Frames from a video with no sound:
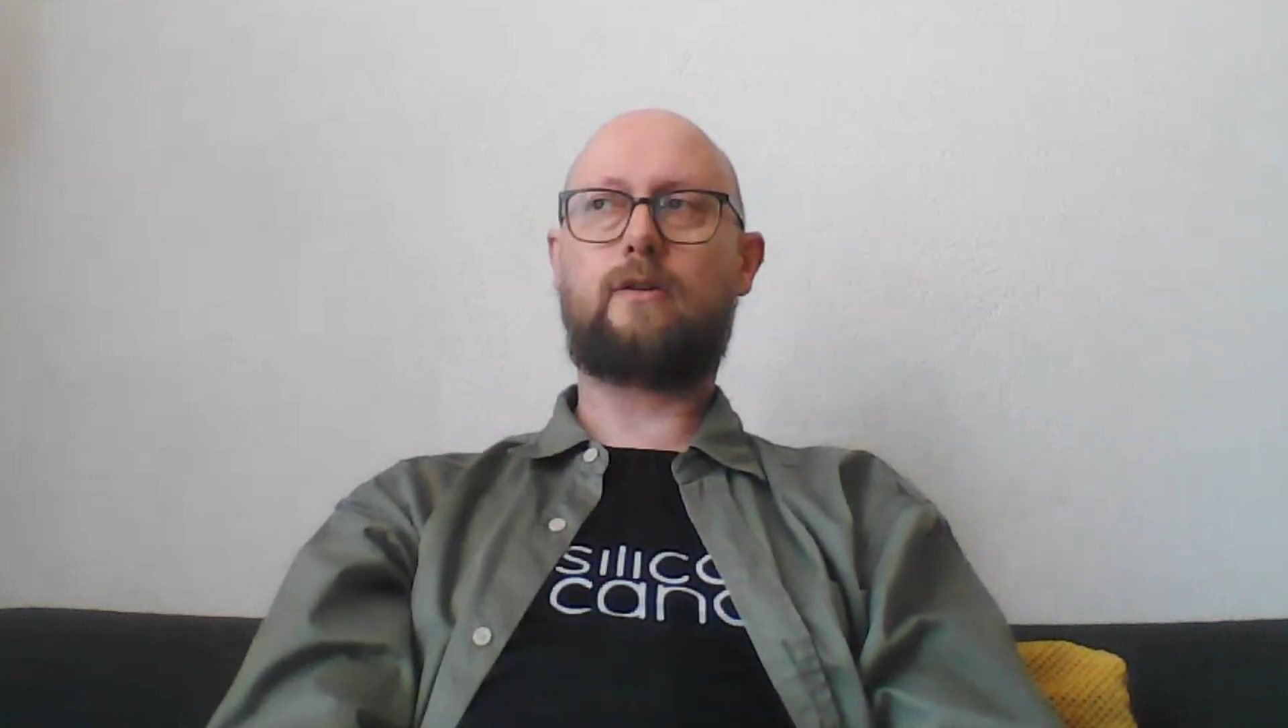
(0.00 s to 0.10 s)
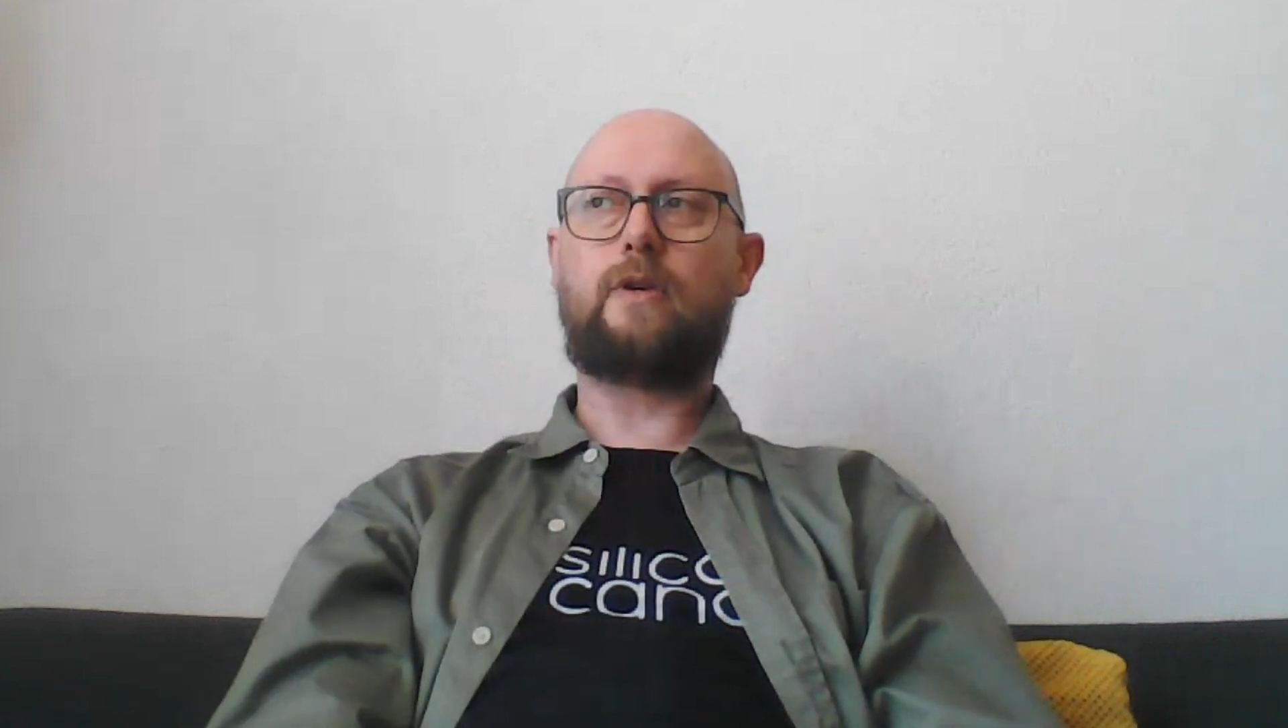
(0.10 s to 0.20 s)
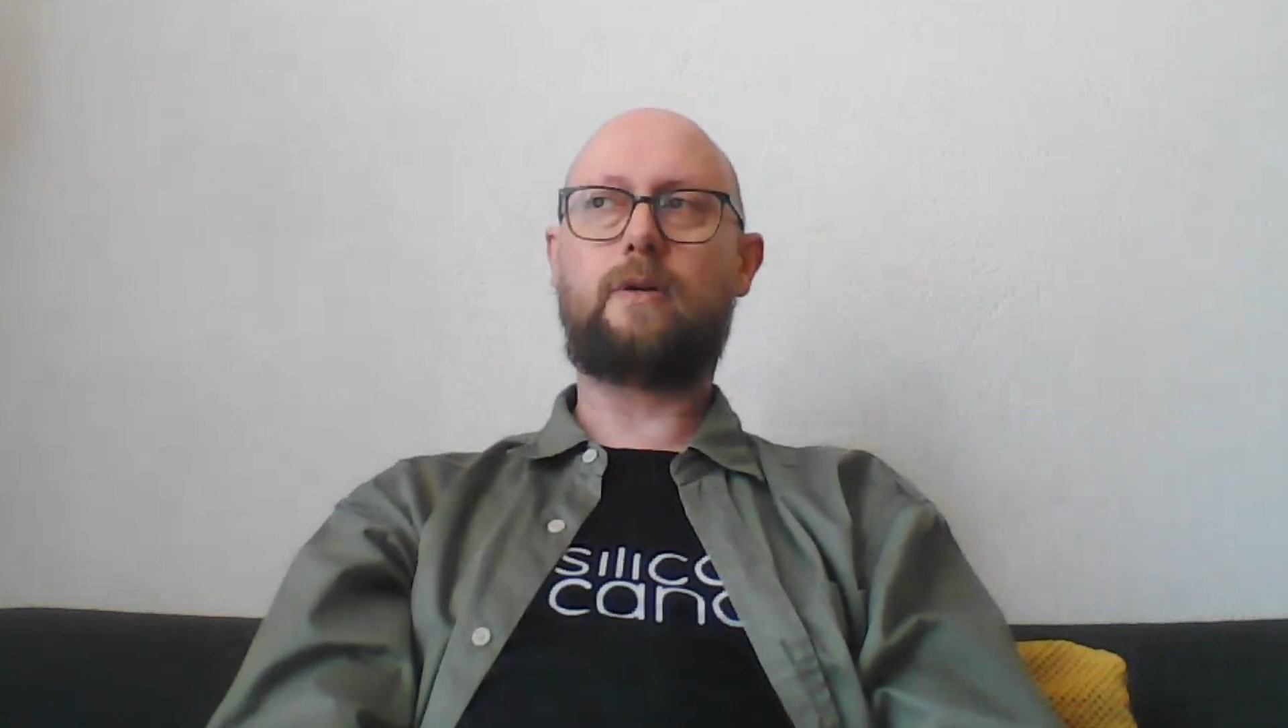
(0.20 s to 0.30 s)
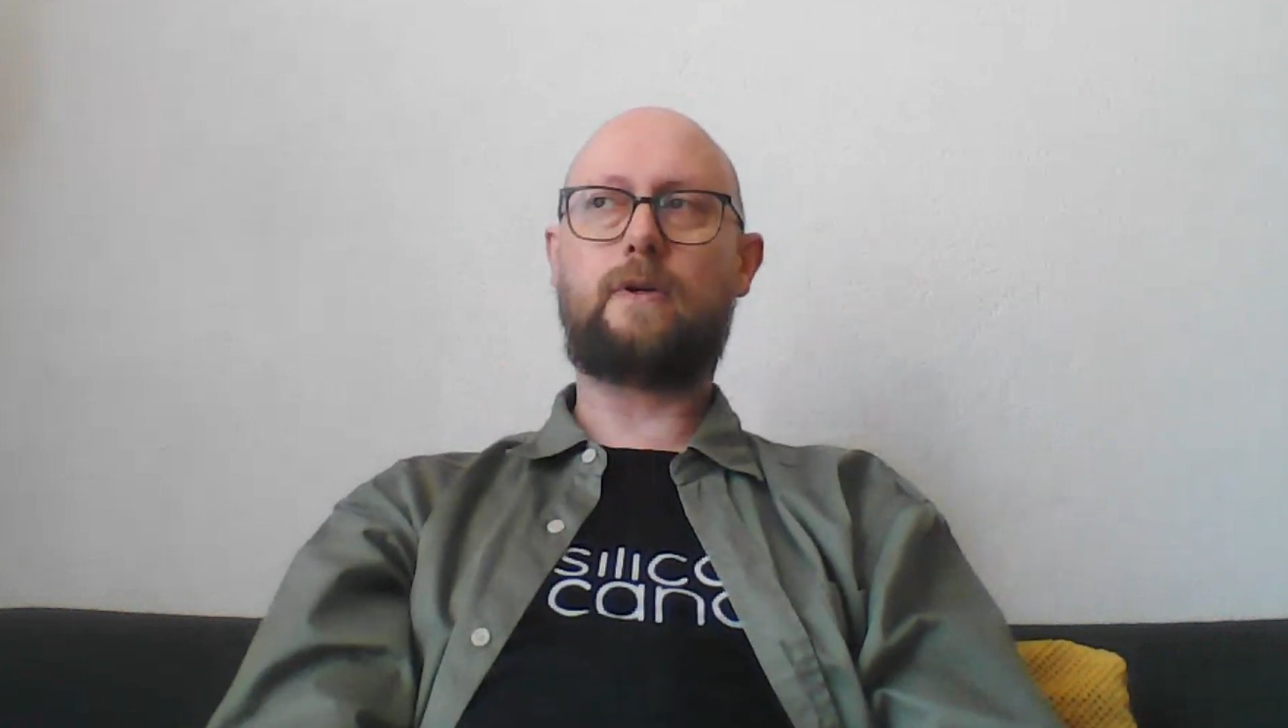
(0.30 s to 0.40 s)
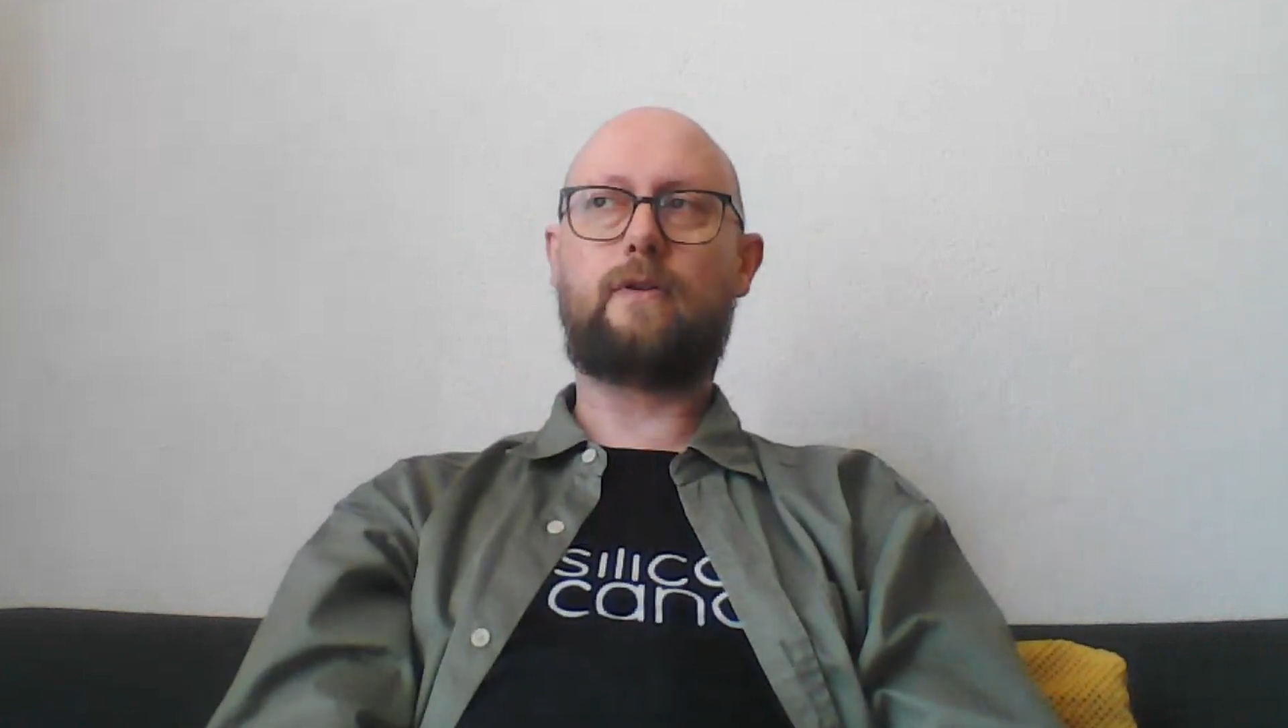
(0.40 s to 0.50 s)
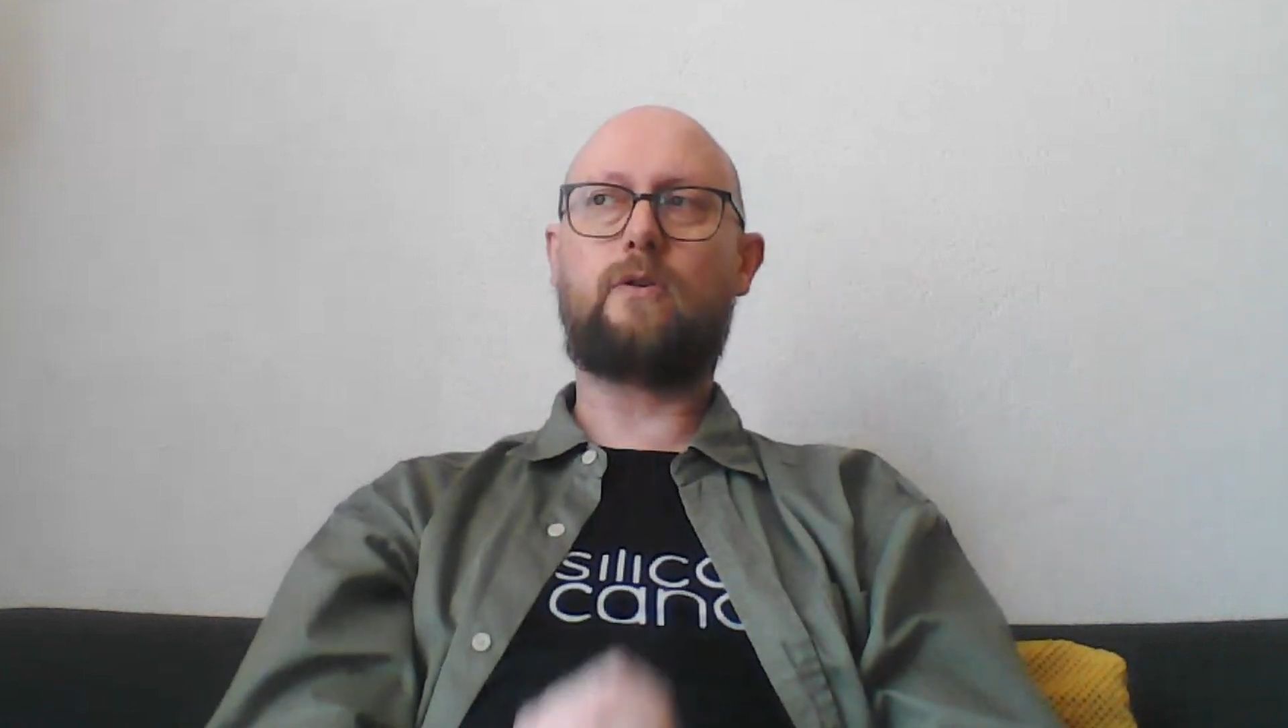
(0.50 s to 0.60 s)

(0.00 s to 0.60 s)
agree with